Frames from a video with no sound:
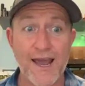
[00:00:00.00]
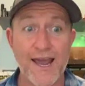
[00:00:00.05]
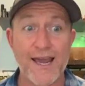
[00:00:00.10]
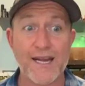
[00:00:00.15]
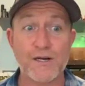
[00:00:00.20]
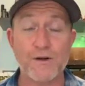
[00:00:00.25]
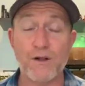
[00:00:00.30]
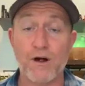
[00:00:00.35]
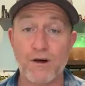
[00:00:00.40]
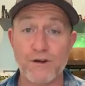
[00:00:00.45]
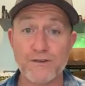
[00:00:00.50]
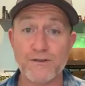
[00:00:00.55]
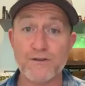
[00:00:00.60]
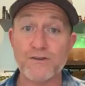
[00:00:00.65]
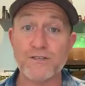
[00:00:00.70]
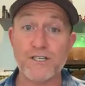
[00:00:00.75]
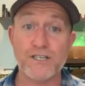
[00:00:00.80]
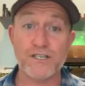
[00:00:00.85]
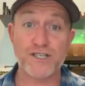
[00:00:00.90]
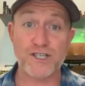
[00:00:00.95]
It'll also
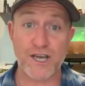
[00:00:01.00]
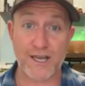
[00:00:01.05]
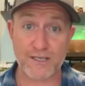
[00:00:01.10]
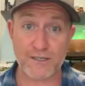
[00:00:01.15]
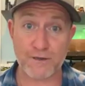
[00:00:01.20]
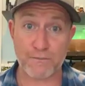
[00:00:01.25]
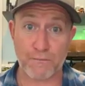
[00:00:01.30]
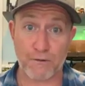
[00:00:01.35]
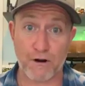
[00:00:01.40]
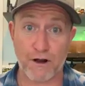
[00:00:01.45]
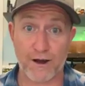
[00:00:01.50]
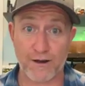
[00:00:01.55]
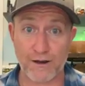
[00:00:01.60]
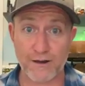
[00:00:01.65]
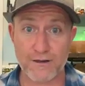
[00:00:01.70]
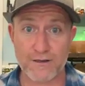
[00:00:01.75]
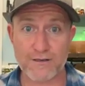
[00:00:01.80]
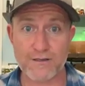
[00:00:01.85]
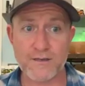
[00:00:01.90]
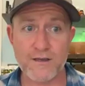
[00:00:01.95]
suggest
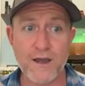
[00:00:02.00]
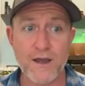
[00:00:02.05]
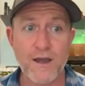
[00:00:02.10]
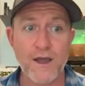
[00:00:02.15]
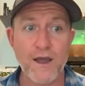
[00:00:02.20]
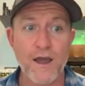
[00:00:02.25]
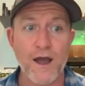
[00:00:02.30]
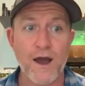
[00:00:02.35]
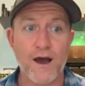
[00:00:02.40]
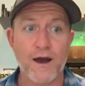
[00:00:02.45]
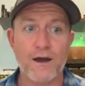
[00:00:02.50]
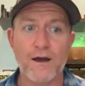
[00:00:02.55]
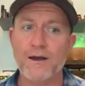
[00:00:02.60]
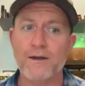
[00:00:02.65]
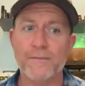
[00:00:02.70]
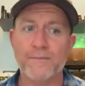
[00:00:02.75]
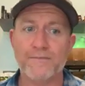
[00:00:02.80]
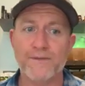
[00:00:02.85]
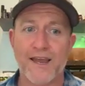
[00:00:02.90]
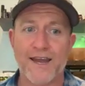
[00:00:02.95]
products,
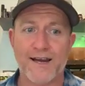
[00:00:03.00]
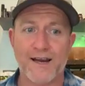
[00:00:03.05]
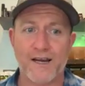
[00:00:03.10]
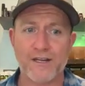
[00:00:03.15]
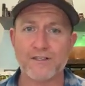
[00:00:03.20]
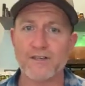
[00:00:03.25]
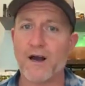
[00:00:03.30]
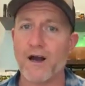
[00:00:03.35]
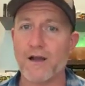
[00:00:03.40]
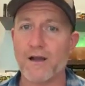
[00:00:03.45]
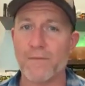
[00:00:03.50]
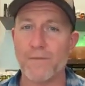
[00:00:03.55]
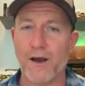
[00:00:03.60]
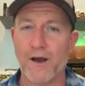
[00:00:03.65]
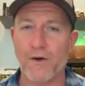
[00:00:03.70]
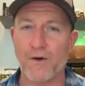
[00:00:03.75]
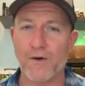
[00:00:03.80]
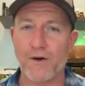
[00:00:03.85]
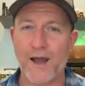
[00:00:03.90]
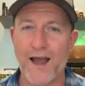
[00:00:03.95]
and I'll talk
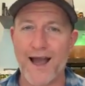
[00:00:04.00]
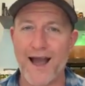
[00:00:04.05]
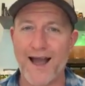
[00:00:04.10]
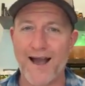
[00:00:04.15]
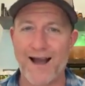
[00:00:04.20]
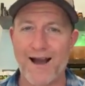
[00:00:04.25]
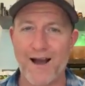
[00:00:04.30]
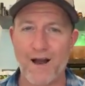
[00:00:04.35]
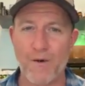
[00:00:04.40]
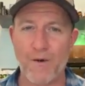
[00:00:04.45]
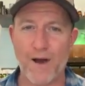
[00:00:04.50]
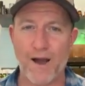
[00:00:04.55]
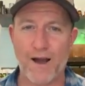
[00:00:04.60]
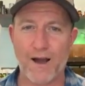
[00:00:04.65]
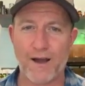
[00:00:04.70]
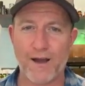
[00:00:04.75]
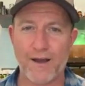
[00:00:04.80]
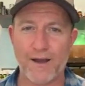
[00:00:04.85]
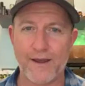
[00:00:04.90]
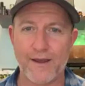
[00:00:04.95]
about how
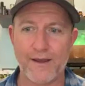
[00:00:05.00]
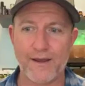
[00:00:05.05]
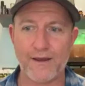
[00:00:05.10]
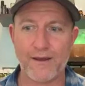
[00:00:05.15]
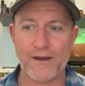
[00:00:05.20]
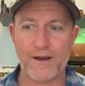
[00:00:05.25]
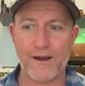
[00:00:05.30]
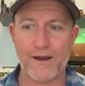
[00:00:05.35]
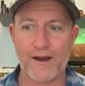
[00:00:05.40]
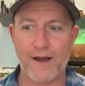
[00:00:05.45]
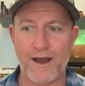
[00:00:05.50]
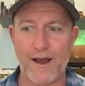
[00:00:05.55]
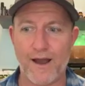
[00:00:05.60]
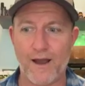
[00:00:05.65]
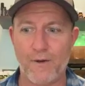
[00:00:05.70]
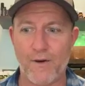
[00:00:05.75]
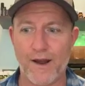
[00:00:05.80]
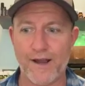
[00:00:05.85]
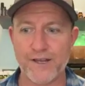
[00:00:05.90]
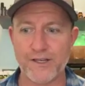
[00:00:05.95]
I
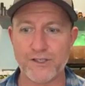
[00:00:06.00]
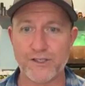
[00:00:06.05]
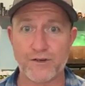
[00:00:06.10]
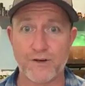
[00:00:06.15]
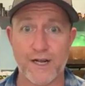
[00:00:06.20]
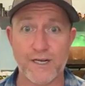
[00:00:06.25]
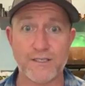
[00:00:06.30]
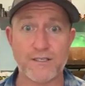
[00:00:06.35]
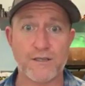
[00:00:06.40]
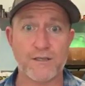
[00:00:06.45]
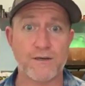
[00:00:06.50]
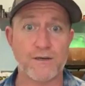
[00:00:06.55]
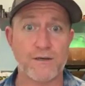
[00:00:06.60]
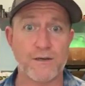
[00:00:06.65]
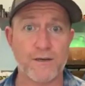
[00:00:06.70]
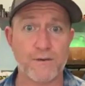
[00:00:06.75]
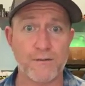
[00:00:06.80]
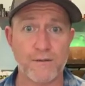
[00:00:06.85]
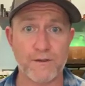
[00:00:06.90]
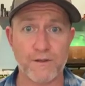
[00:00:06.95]
address
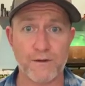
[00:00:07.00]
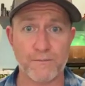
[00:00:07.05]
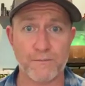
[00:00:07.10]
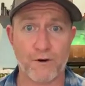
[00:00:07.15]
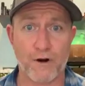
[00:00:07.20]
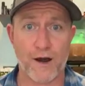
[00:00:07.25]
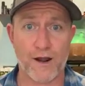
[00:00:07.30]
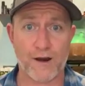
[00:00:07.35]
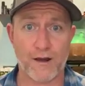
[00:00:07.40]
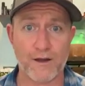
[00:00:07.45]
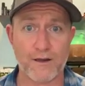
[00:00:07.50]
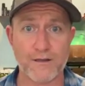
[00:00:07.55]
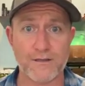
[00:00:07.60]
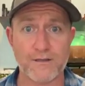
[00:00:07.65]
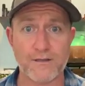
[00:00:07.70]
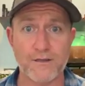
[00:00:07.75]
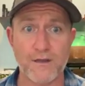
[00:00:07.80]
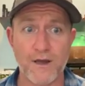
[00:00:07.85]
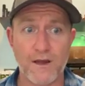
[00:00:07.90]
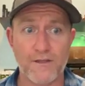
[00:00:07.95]
the
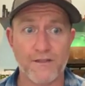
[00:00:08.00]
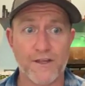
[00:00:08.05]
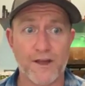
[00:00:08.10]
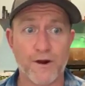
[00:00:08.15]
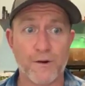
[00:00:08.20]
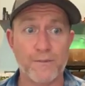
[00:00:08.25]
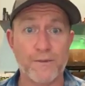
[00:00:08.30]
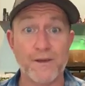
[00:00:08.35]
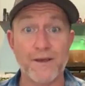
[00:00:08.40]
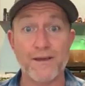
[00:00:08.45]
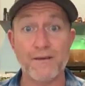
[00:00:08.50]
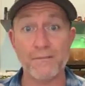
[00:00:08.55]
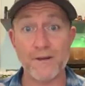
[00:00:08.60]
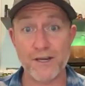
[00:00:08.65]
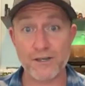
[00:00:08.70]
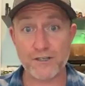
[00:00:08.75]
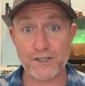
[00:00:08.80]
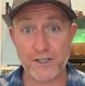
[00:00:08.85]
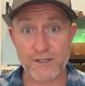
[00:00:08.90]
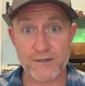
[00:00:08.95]
products that are being
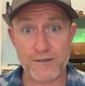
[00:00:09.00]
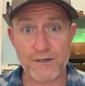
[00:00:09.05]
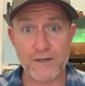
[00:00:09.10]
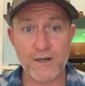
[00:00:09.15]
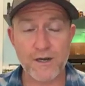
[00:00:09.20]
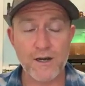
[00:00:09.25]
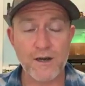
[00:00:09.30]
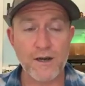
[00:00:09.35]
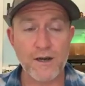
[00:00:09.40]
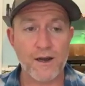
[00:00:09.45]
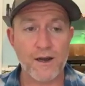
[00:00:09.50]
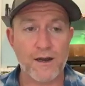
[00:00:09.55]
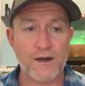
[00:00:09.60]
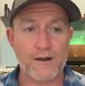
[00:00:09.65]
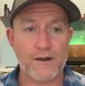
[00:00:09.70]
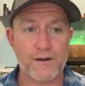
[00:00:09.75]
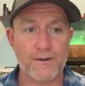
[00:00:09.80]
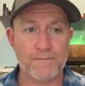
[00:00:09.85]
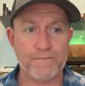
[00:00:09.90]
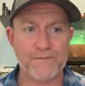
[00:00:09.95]
mentioned.
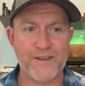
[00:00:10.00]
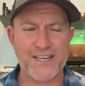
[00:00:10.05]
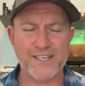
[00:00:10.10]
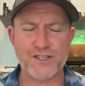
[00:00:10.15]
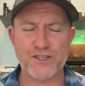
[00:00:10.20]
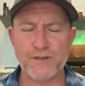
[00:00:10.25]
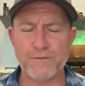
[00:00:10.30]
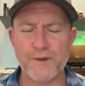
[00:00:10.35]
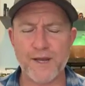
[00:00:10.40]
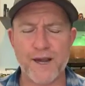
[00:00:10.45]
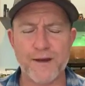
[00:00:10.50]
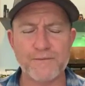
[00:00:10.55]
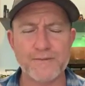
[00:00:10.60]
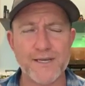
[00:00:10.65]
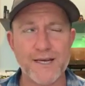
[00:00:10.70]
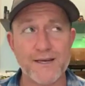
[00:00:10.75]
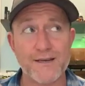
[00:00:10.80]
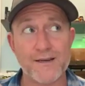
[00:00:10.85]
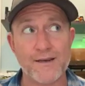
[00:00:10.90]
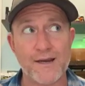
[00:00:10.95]
It should be
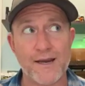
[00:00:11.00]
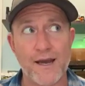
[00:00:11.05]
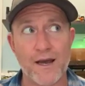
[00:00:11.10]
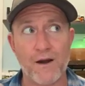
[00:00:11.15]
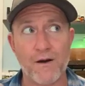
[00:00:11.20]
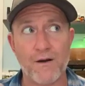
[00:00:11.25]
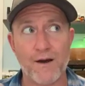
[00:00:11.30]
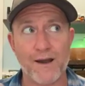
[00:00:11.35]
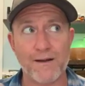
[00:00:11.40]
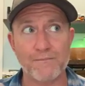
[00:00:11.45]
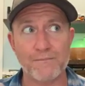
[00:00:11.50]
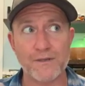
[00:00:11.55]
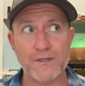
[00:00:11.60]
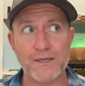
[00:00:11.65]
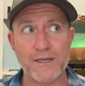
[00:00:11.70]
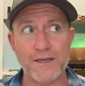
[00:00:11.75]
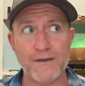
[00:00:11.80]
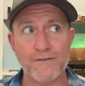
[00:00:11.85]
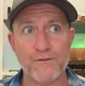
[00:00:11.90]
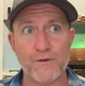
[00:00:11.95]
updated now, I
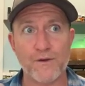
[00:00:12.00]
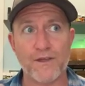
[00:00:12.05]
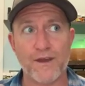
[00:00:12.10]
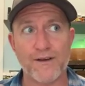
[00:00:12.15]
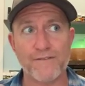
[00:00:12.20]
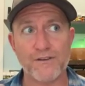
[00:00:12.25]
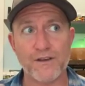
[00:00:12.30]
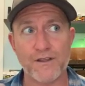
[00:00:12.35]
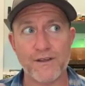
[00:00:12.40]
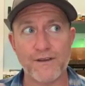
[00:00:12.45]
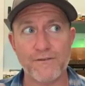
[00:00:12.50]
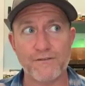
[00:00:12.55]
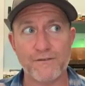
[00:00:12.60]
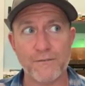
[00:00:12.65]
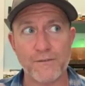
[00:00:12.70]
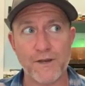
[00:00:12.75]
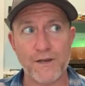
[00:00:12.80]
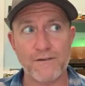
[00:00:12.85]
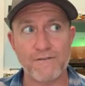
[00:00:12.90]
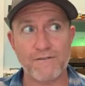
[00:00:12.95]
believe, with everything
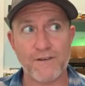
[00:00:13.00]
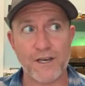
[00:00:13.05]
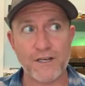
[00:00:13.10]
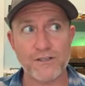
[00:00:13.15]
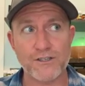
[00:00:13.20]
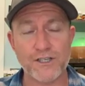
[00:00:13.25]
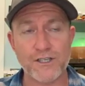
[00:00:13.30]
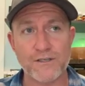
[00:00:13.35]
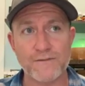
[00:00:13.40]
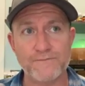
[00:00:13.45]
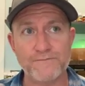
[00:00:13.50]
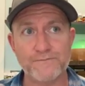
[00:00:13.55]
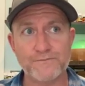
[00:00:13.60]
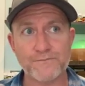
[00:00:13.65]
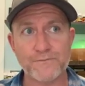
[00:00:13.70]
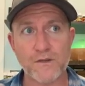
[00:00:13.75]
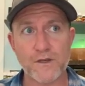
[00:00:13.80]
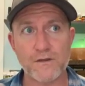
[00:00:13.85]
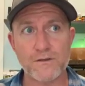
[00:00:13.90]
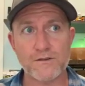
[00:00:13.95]
from convention.
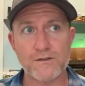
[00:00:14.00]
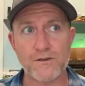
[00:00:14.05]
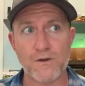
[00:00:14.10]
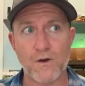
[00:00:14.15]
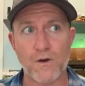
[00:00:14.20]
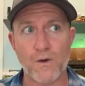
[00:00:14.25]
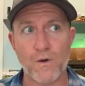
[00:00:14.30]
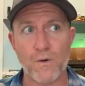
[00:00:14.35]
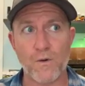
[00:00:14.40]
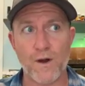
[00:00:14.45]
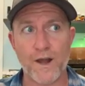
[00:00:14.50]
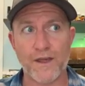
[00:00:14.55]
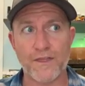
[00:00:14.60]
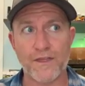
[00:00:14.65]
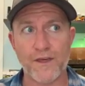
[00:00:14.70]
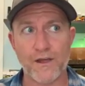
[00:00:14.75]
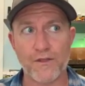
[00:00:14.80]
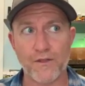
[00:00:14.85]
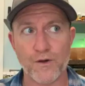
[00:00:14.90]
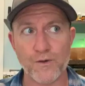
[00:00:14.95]
So I
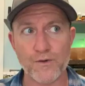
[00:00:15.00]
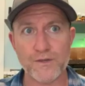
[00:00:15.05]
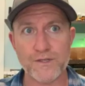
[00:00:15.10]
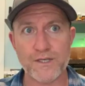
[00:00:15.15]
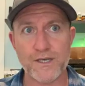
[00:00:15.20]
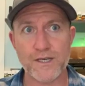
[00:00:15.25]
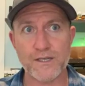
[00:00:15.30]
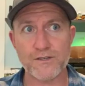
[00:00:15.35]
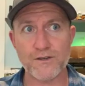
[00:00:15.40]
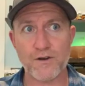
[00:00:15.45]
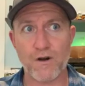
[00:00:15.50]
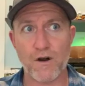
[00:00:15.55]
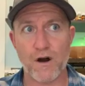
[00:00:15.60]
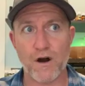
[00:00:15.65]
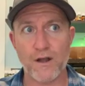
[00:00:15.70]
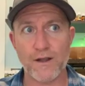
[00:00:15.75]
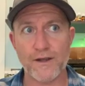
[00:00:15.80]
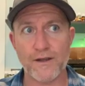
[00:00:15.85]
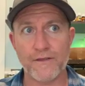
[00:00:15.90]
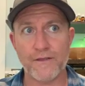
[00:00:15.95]
think those things are
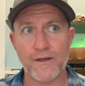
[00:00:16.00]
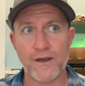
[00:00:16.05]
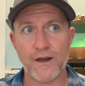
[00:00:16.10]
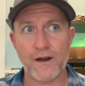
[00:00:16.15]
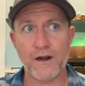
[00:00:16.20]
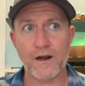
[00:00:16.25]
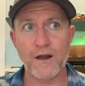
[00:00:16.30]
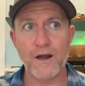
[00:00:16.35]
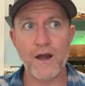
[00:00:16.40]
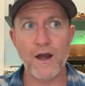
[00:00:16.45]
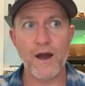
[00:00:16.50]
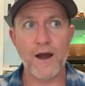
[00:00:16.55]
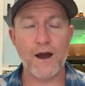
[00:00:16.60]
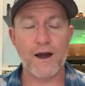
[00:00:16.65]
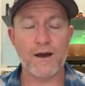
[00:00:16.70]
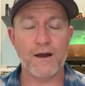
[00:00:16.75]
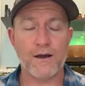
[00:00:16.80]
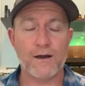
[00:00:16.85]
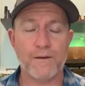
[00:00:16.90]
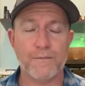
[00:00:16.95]
all in there.
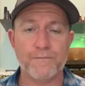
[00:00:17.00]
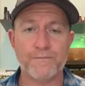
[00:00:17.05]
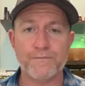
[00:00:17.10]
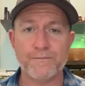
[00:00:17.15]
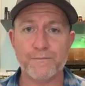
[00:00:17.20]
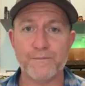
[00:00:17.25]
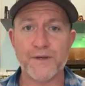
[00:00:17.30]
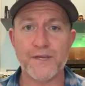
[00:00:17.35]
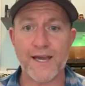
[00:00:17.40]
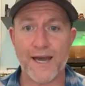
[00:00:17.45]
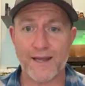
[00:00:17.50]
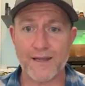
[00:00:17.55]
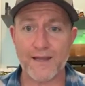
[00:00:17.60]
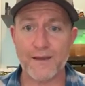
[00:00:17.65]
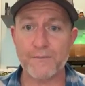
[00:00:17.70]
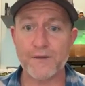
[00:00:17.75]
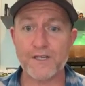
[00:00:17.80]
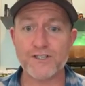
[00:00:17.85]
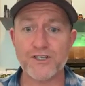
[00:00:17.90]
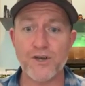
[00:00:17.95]
But yeah,
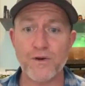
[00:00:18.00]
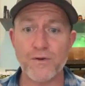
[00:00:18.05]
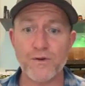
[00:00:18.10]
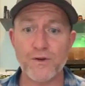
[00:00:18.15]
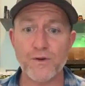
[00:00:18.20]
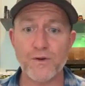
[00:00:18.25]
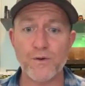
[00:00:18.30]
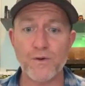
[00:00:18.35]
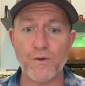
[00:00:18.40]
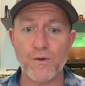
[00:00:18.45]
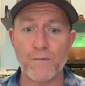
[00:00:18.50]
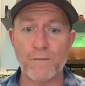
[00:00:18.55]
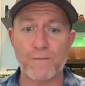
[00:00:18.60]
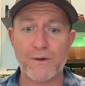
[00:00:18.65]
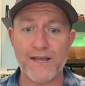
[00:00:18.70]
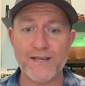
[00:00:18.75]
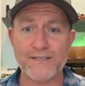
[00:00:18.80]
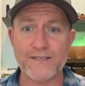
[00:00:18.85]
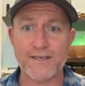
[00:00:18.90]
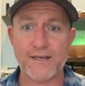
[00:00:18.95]
let me show you
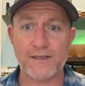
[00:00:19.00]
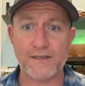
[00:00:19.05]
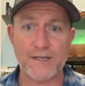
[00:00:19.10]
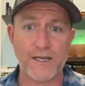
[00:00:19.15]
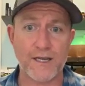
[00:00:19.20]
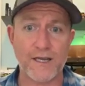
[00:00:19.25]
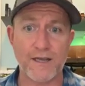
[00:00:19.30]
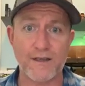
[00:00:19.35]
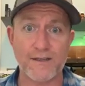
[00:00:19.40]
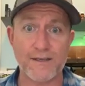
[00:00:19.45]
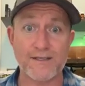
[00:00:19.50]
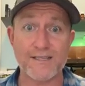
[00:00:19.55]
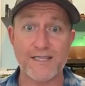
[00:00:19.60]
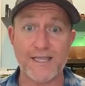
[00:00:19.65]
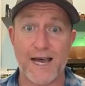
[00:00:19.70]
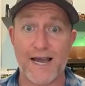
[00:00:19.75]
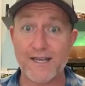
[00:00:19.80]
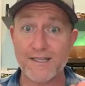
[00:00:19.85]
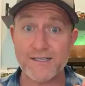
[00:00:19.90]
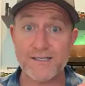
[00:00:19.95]
basically the
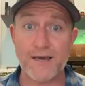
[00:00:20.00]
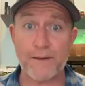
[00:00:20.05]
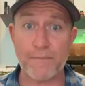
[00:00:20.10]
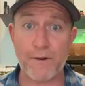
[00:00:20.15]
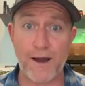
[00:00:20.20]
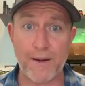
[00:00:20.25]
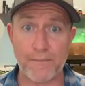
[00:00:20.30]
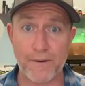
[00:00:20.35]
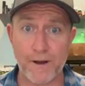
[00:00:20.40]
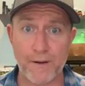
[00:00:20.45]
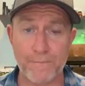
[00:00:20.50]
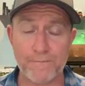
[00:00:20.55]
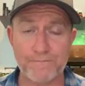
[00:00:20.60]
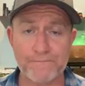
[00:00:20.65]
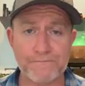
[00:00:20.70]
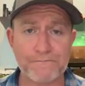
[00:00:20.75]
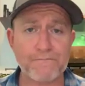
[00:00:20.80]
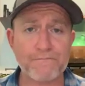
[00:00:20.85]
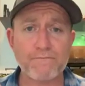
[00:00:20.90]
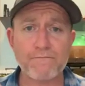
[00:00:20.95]
slides that pop up.